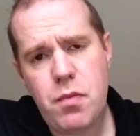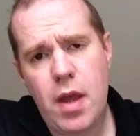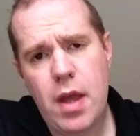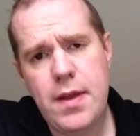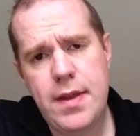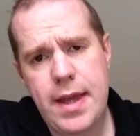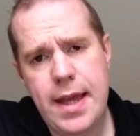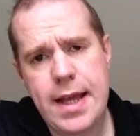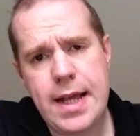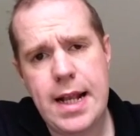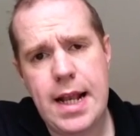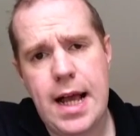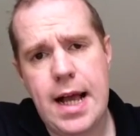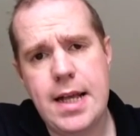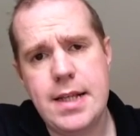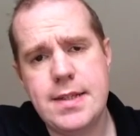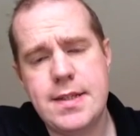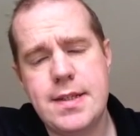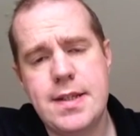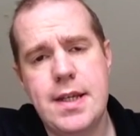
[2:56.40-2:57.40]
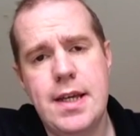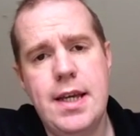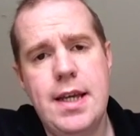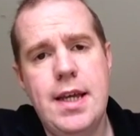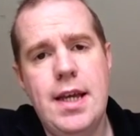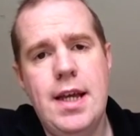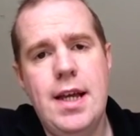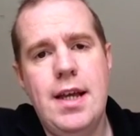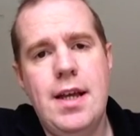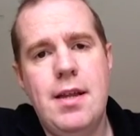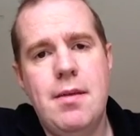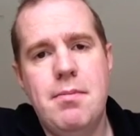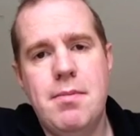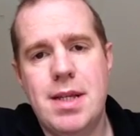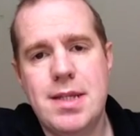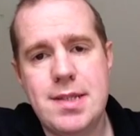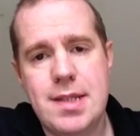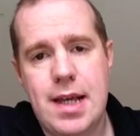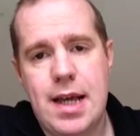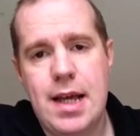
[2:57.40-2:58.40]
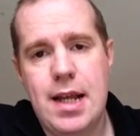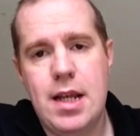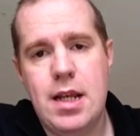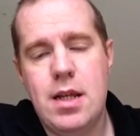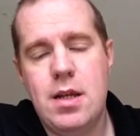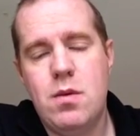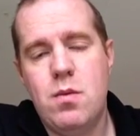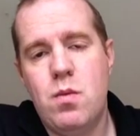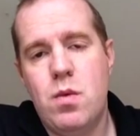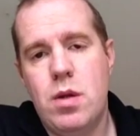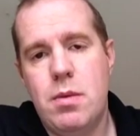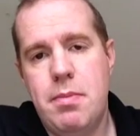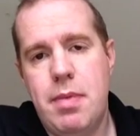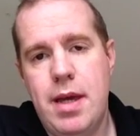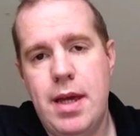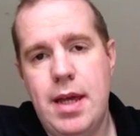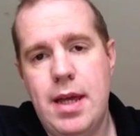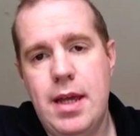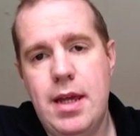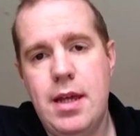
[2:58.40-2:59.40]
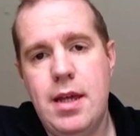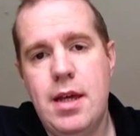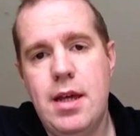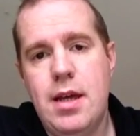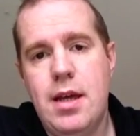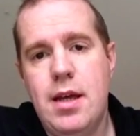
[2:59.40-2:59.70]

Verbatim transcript: And they class missile will be